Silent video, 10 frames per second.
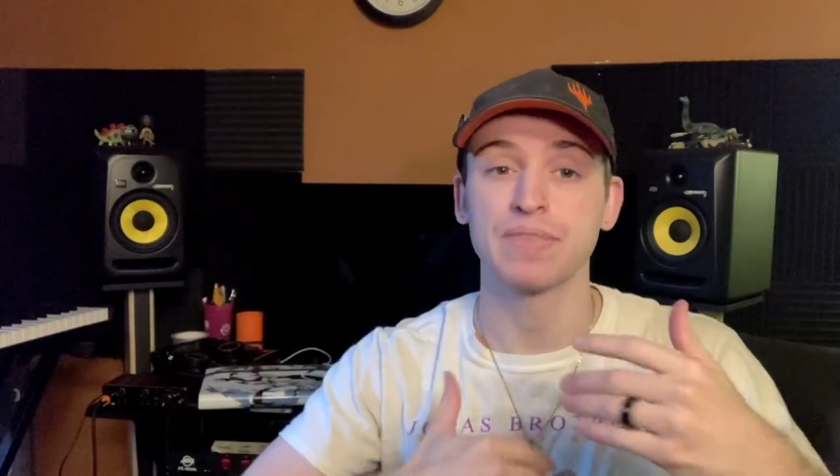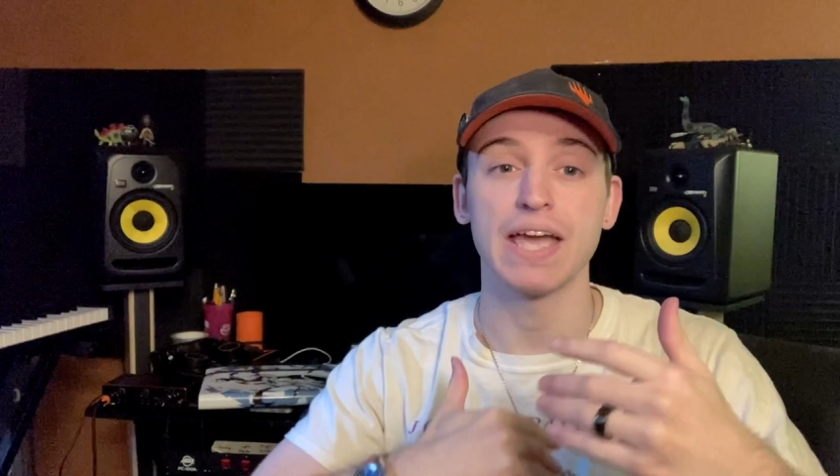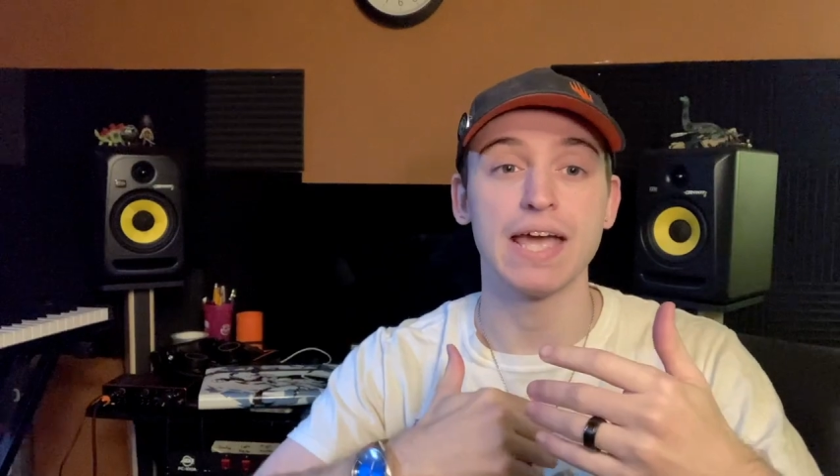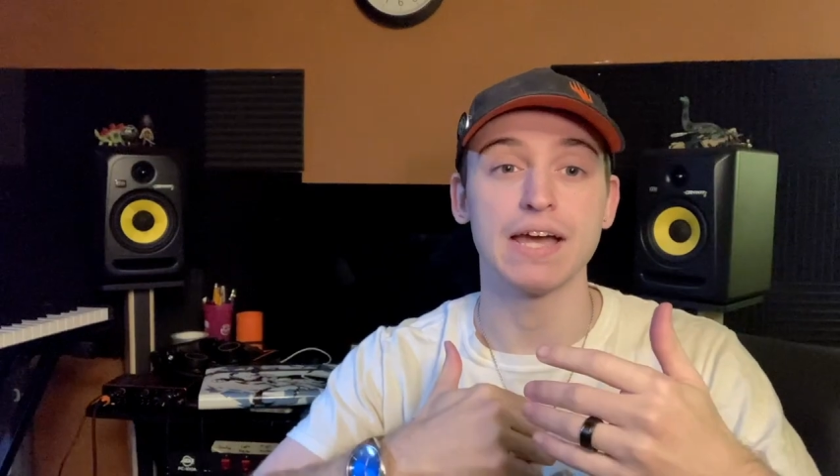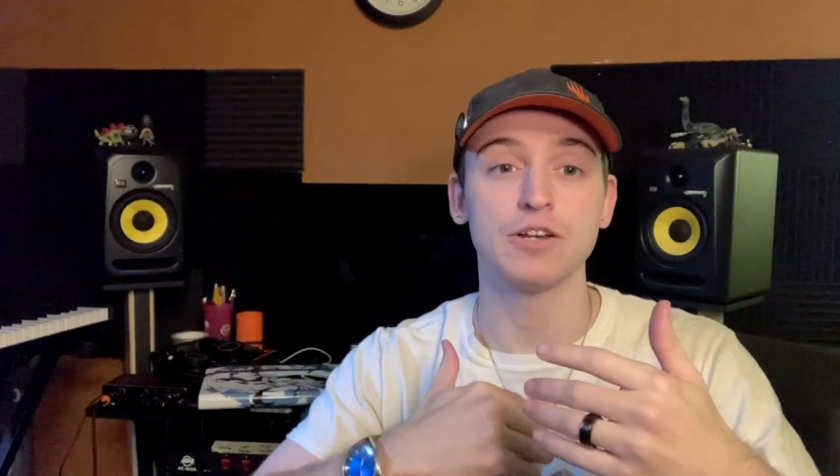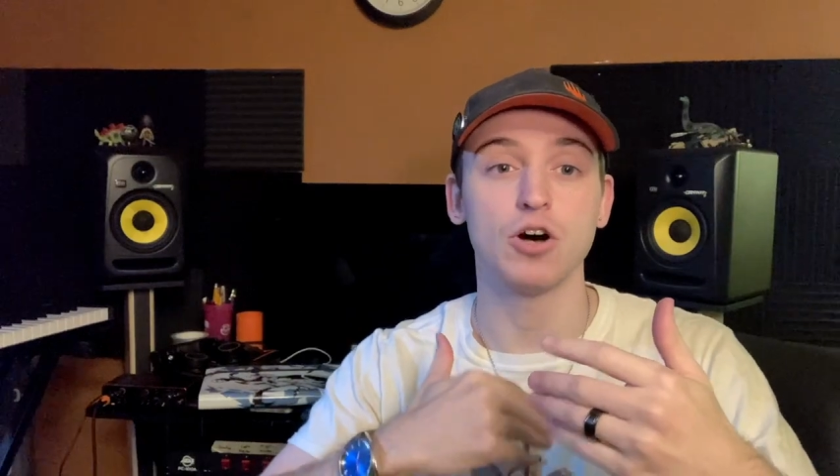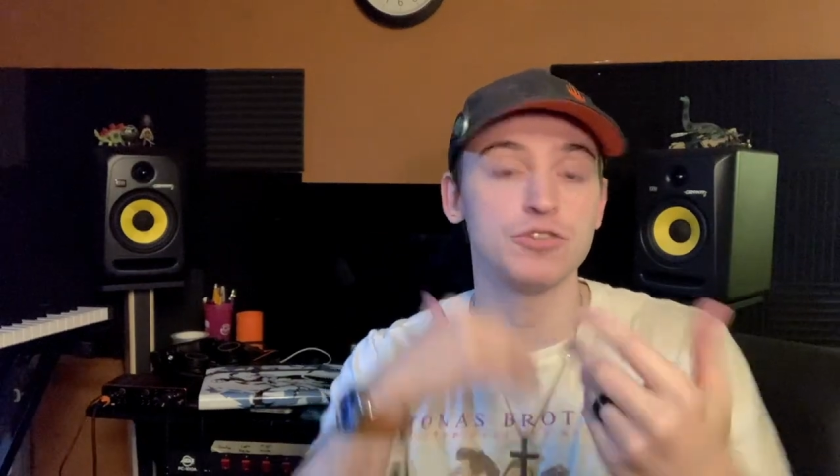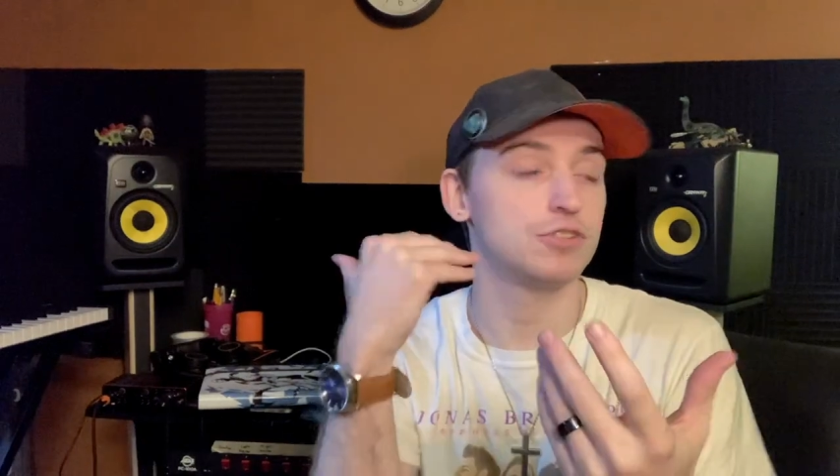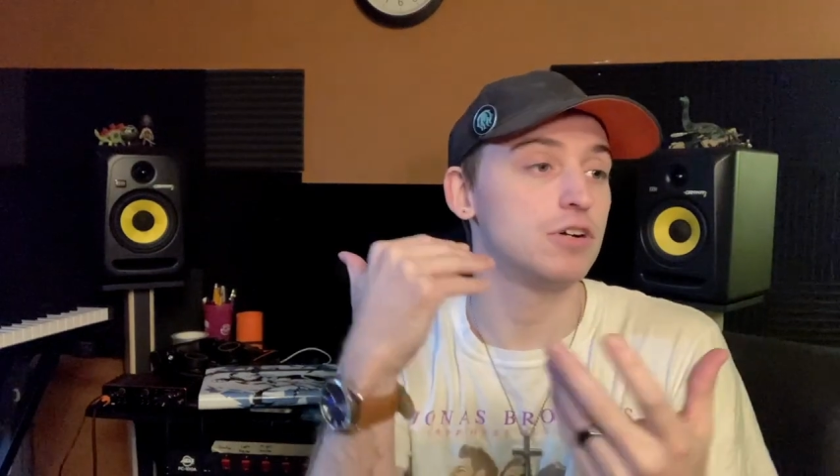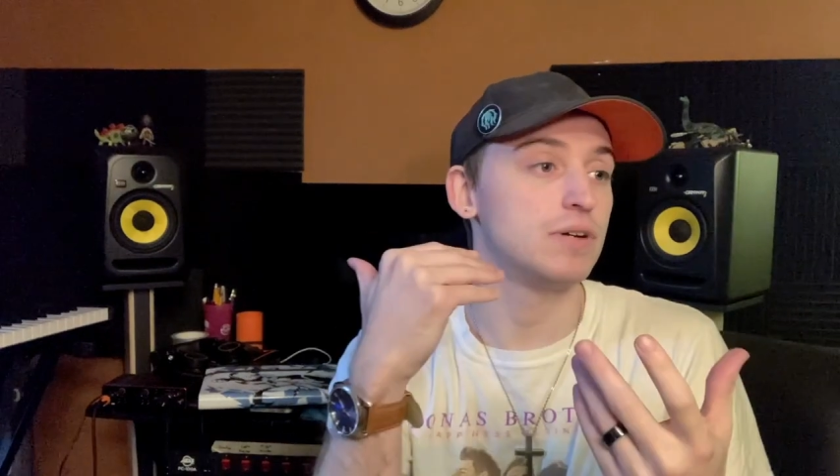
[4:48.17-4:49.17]
And
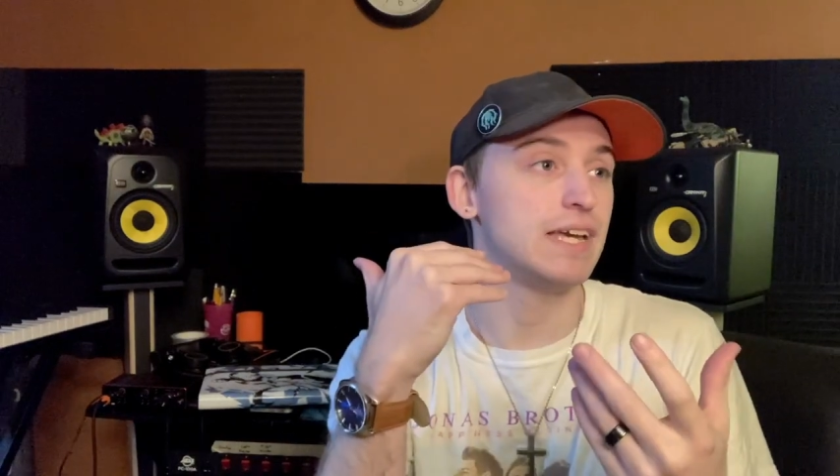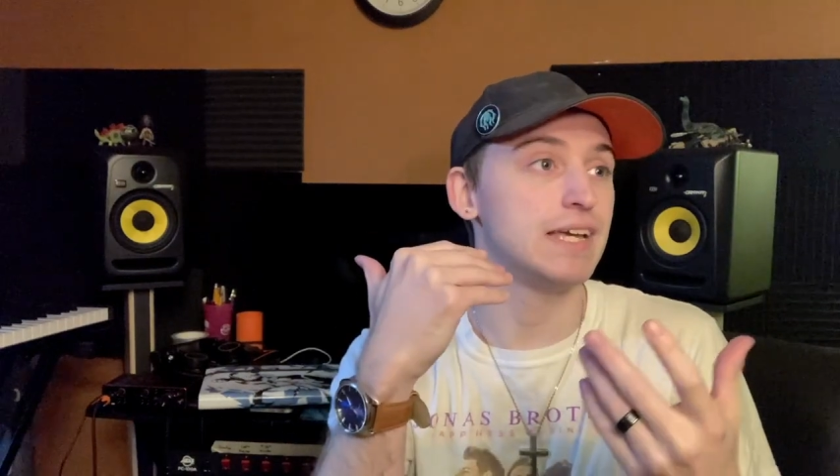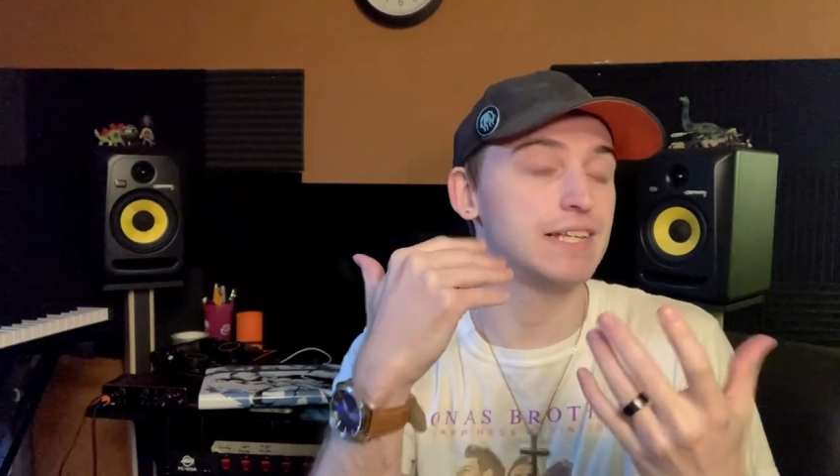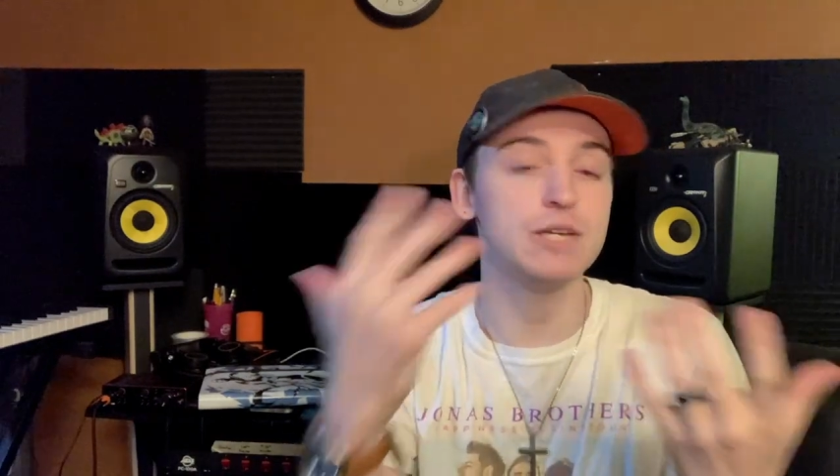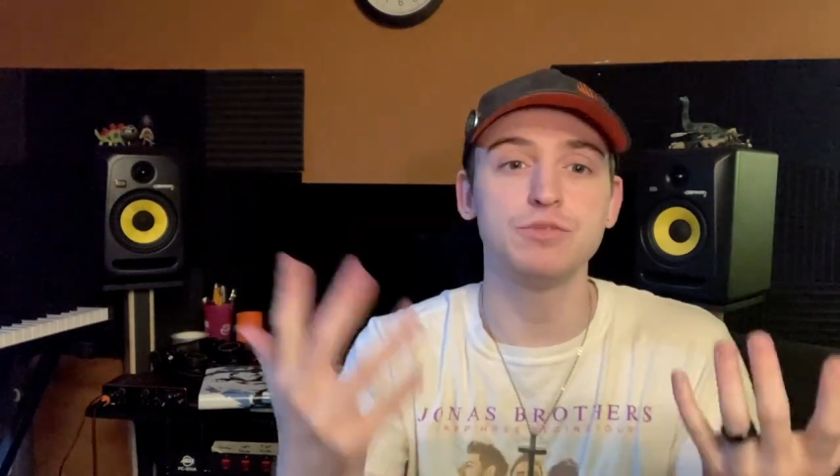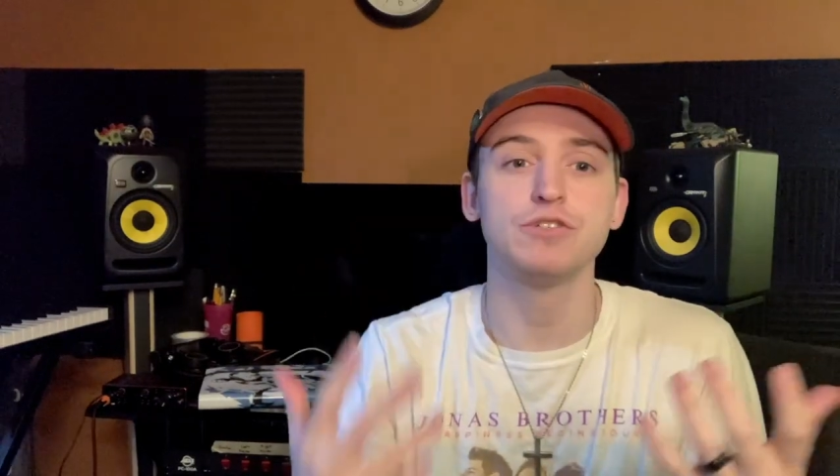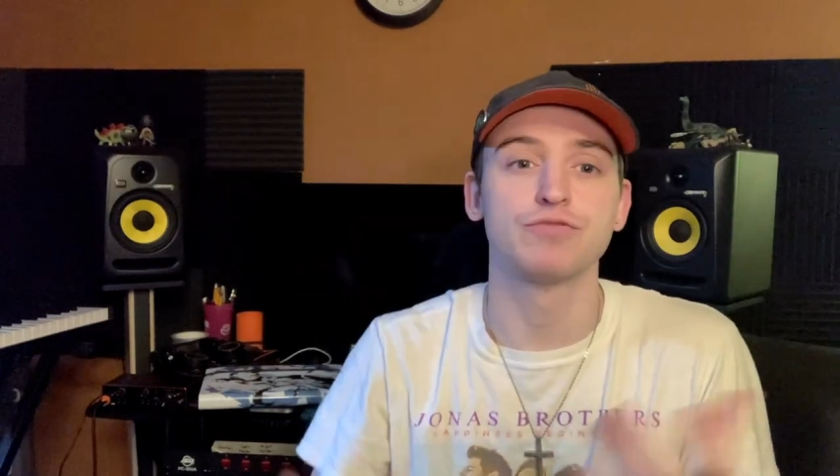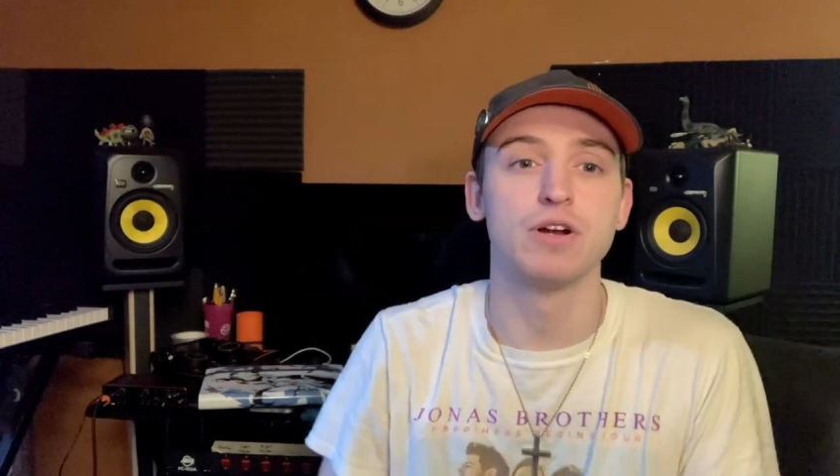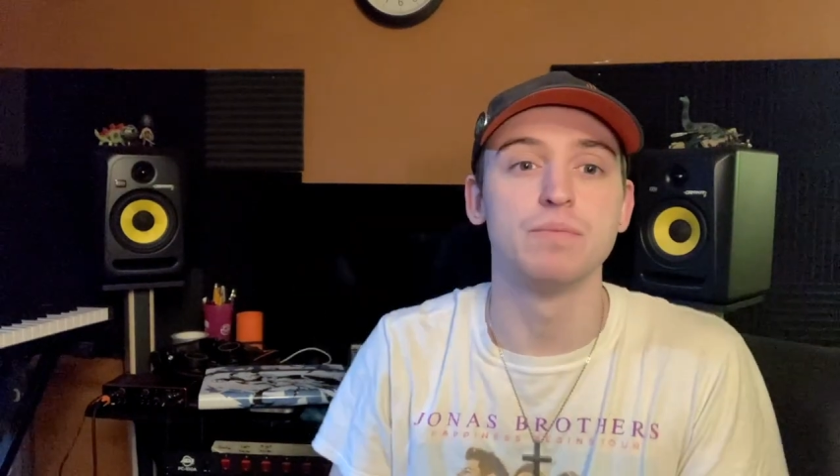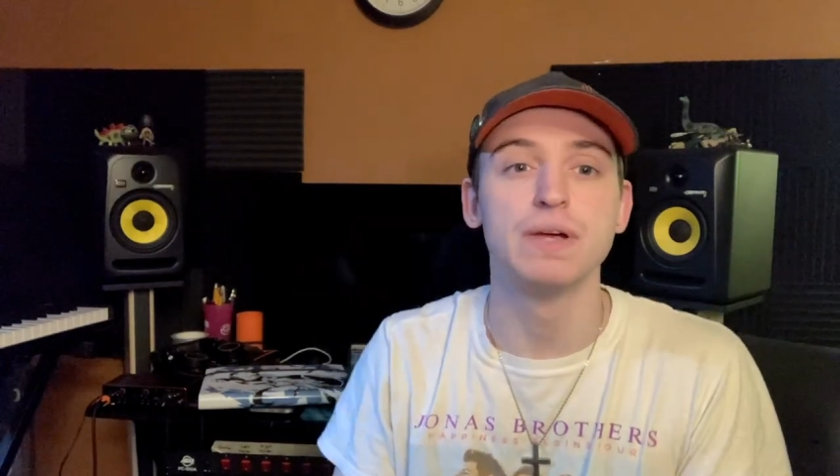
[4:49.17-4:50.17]
also, it keeps you
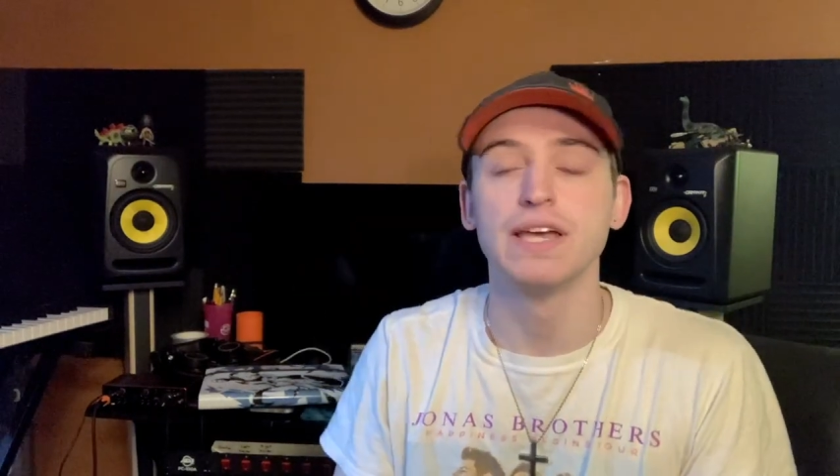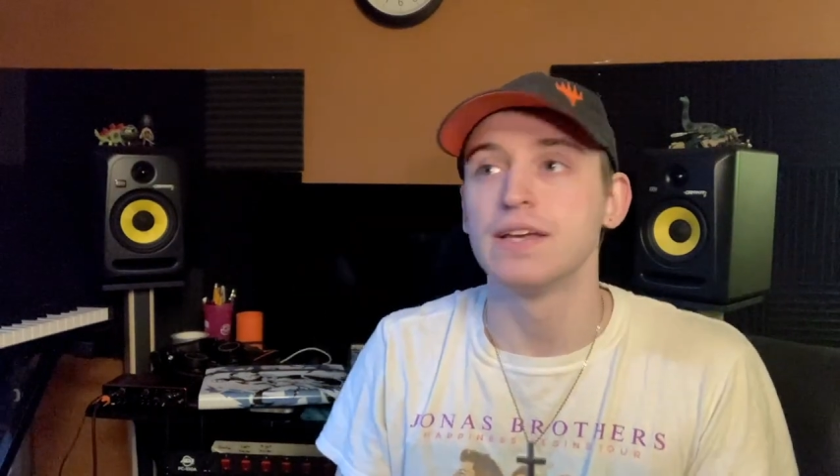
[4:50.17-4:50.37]
from